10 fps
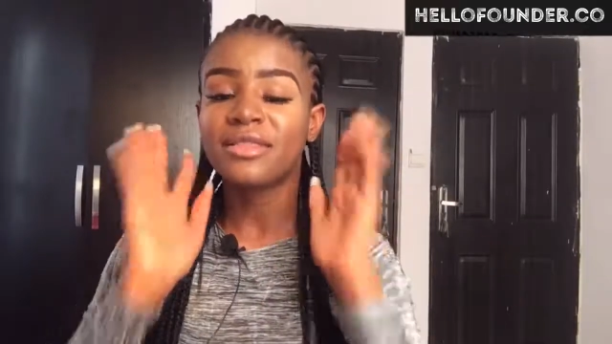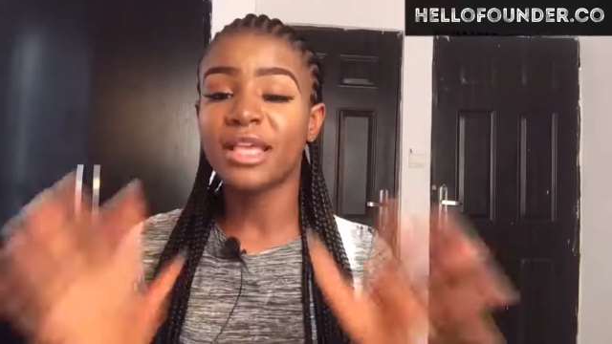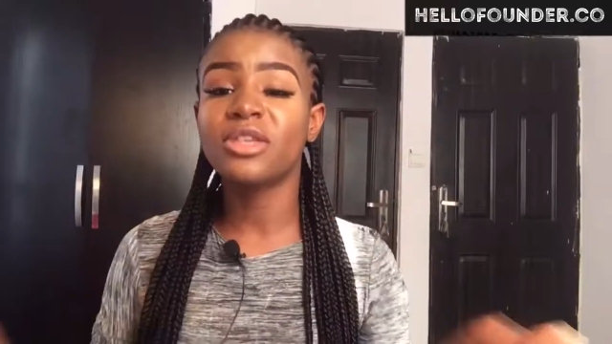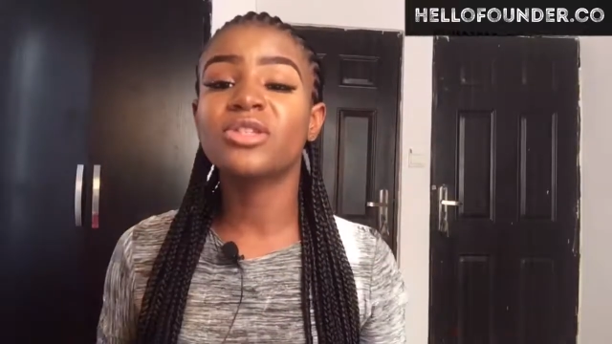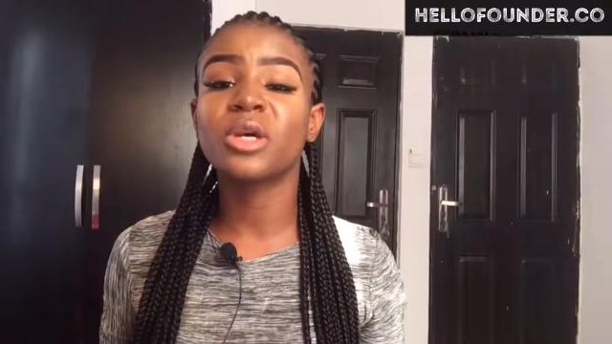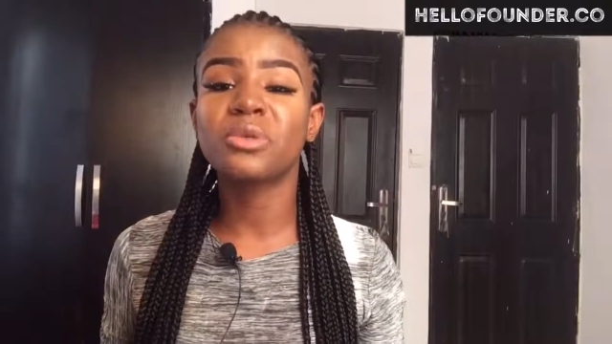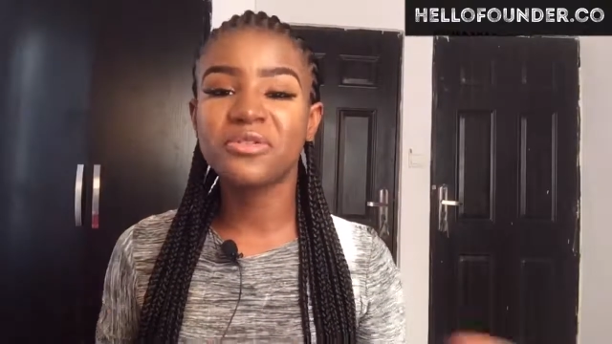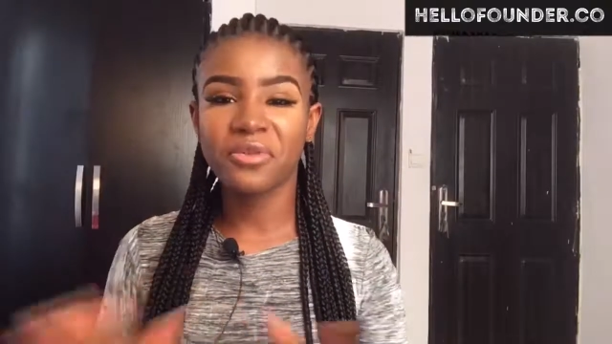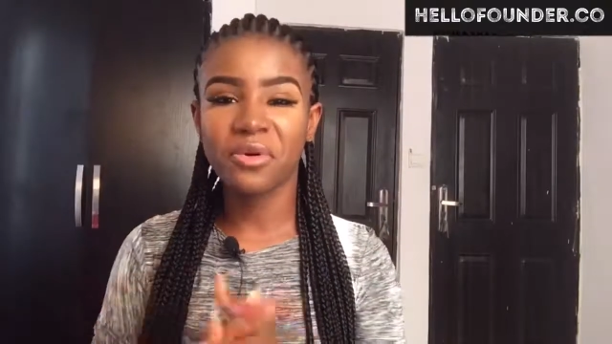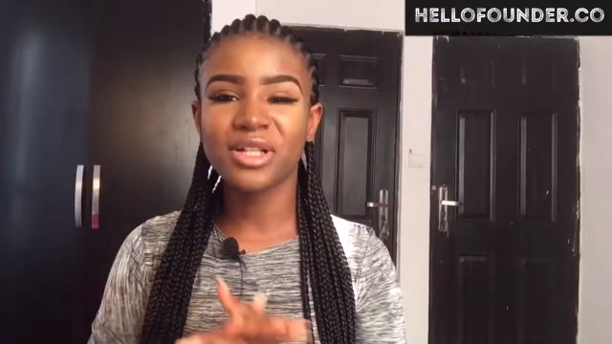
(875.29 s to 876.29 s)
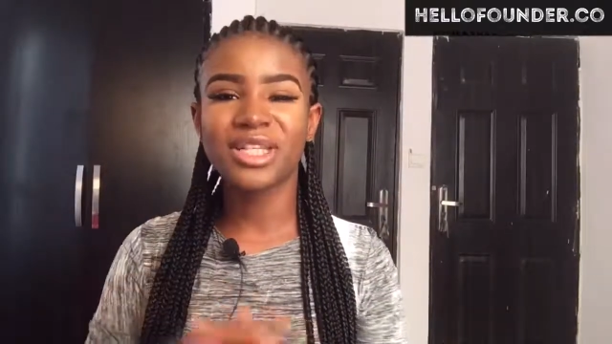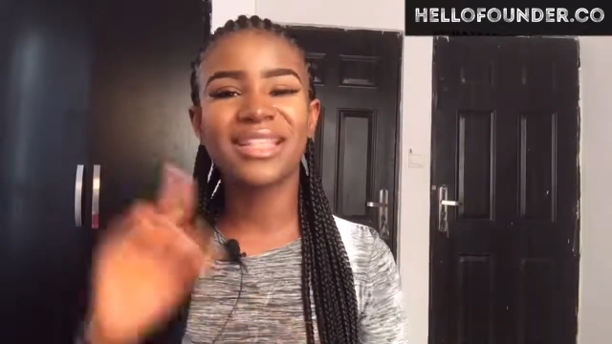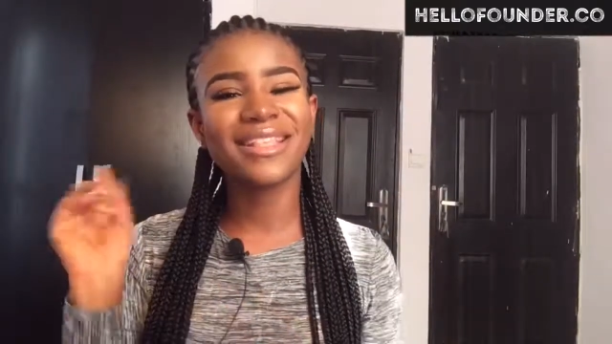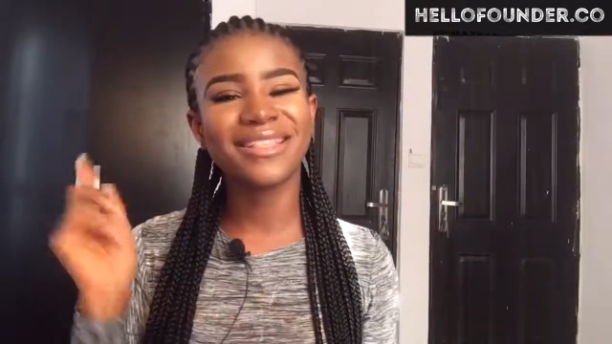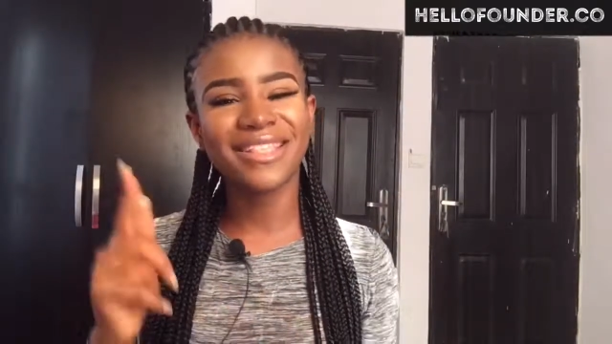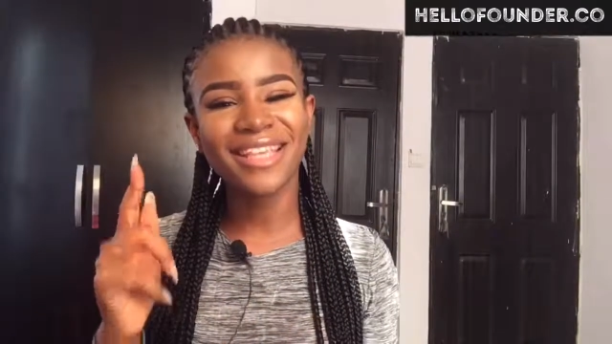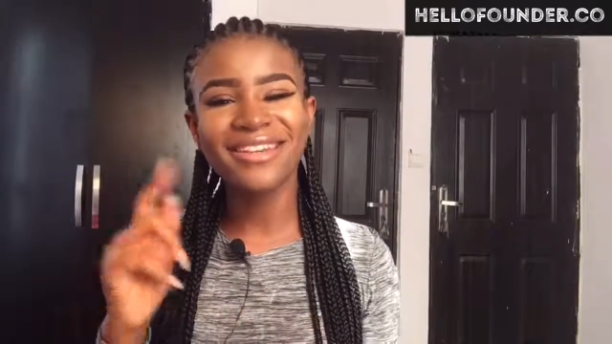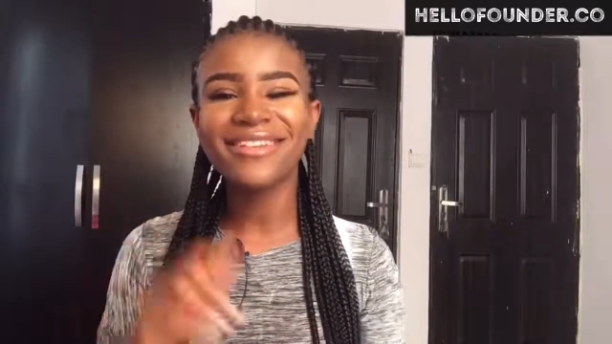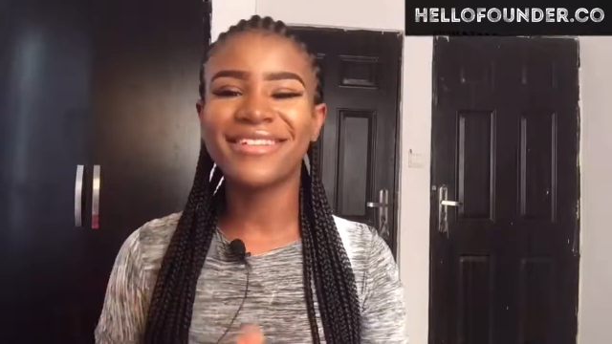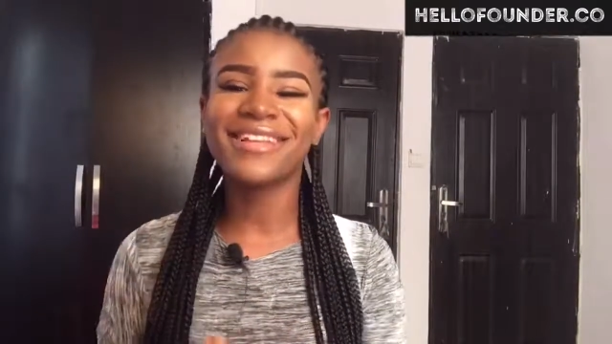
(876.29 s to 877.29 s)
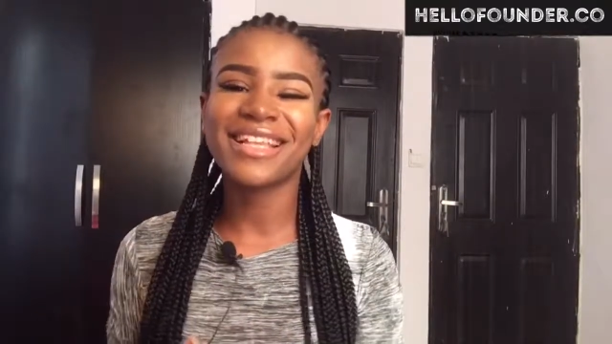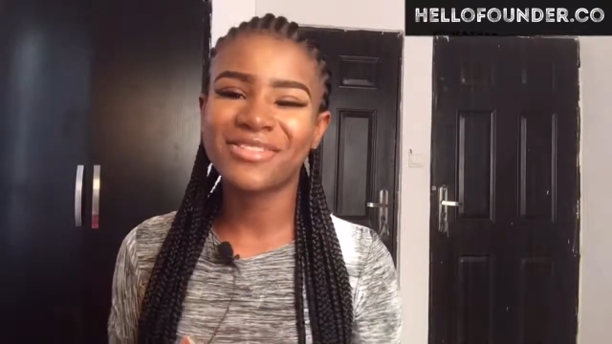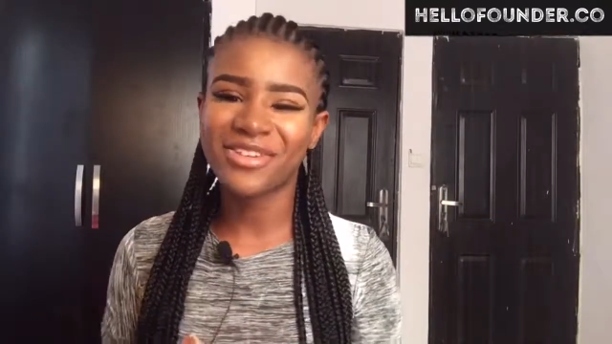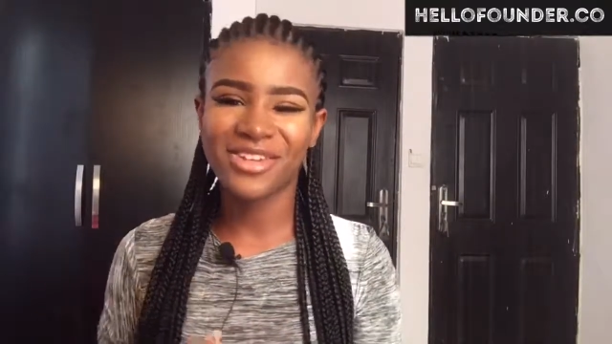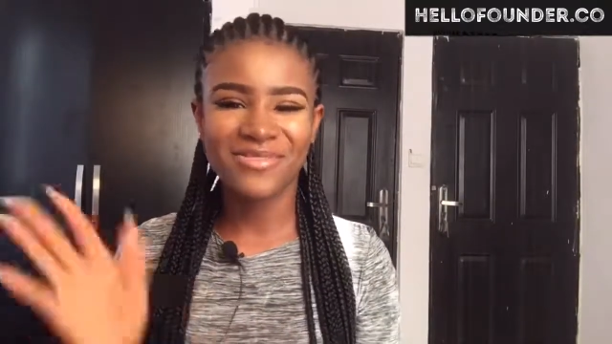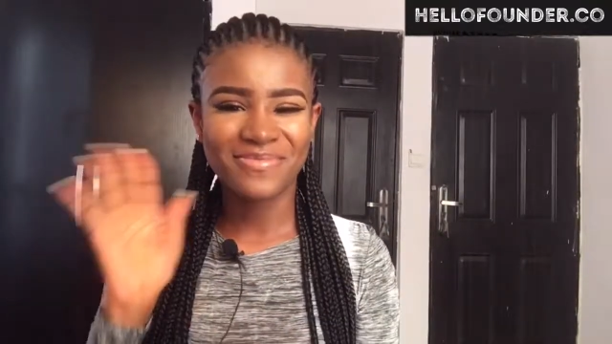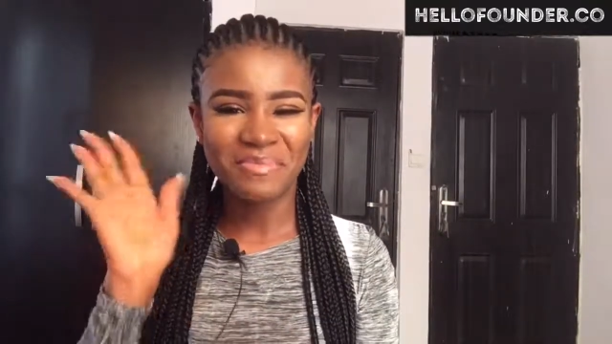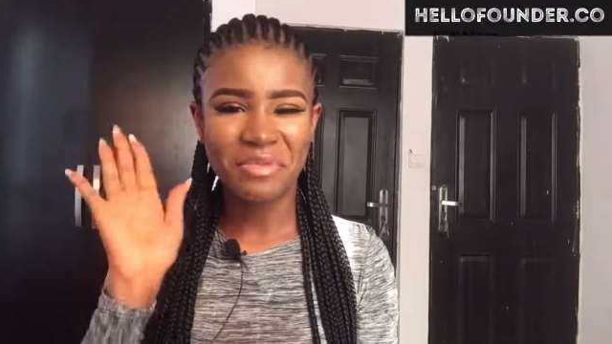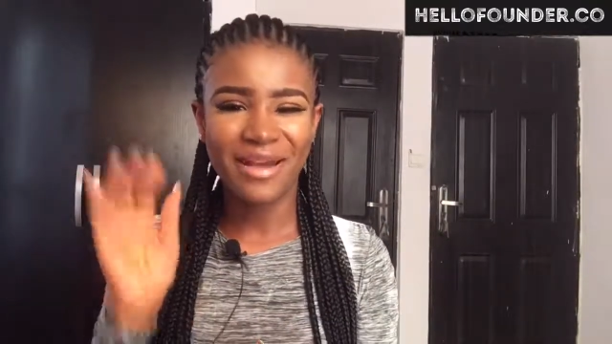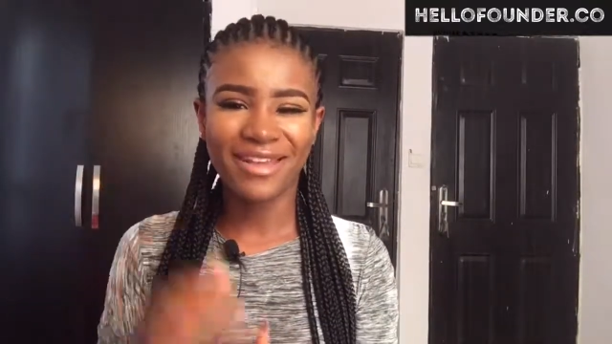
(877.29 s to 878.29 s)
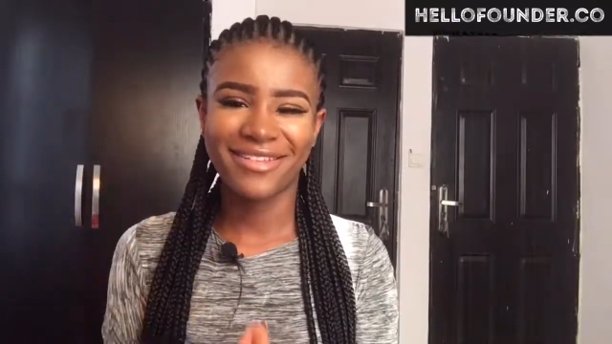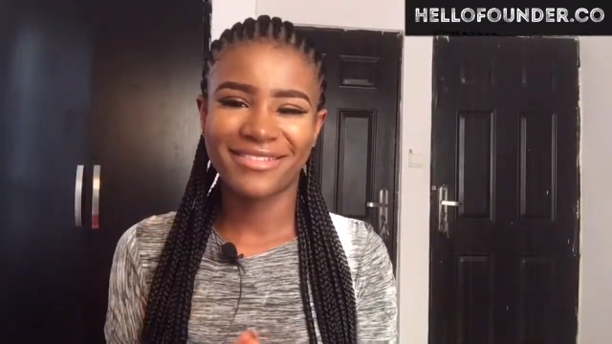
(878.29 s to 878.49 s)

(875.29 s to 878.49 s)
Thank you so much for watching, and see you in the next video. Bye.